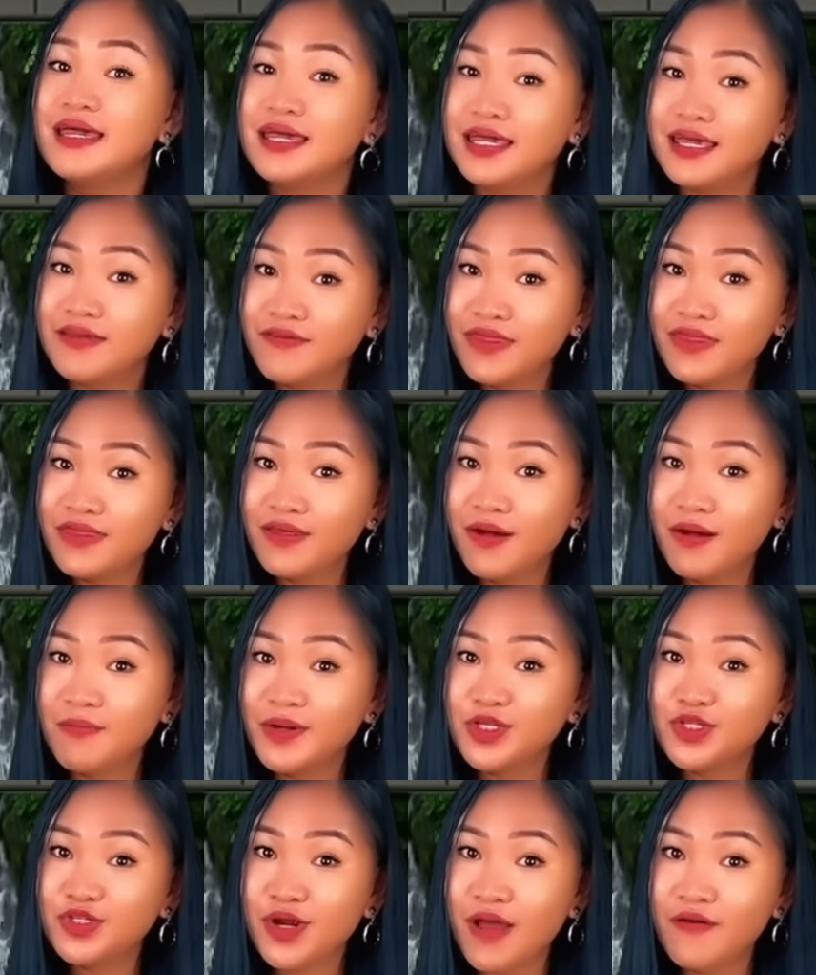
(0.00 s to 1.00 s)
Even though
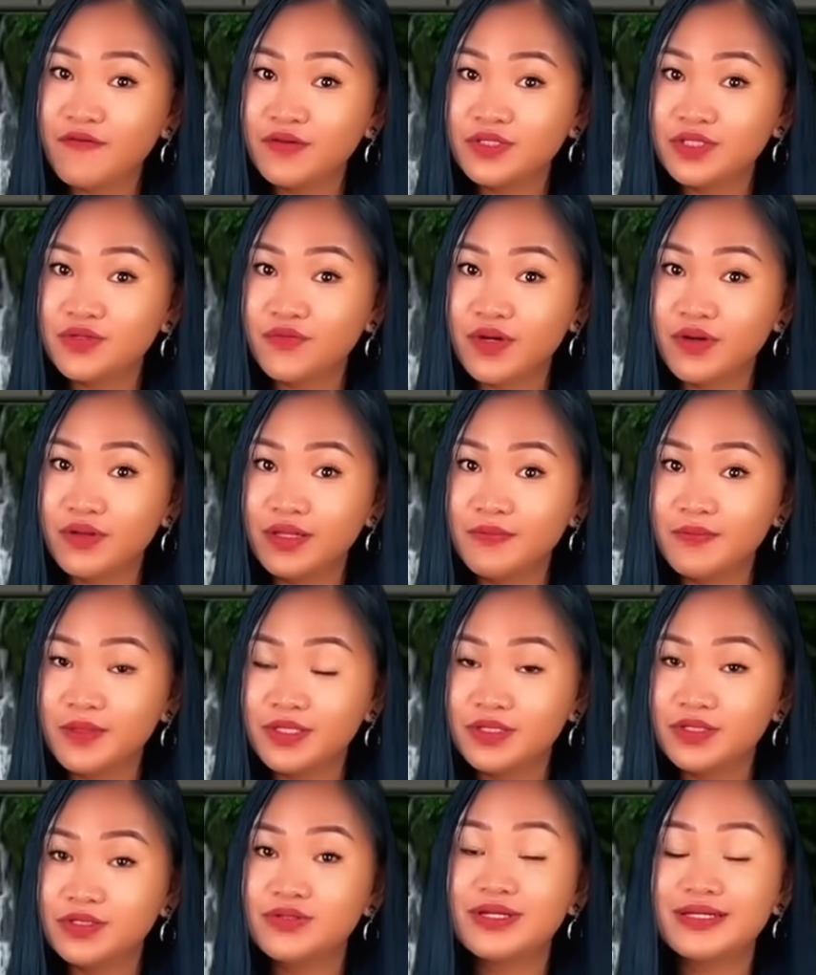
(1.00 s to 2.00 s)
my travels were
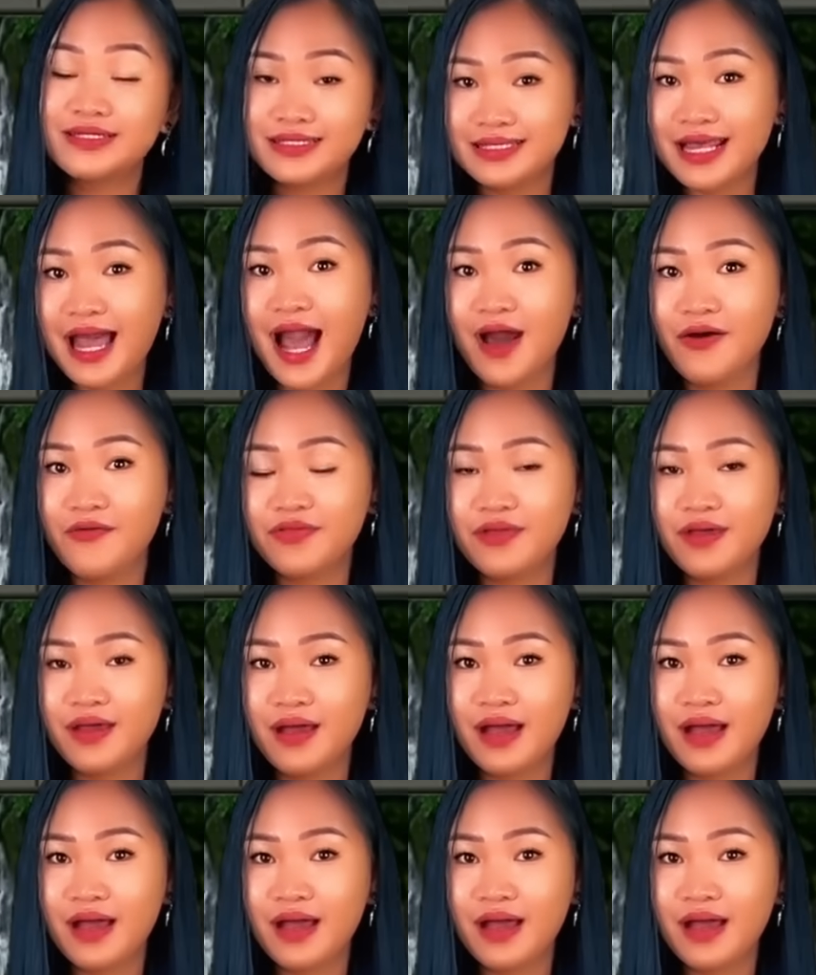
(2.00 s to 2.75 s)
limited to the South,